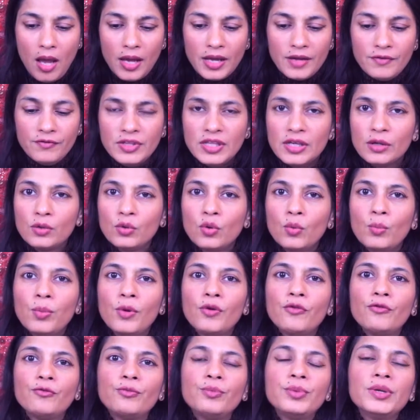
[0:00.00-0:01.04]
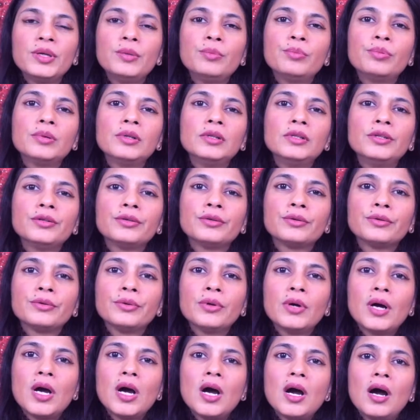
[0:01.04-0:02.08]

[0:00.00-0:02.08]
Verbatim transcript: with a group of people you know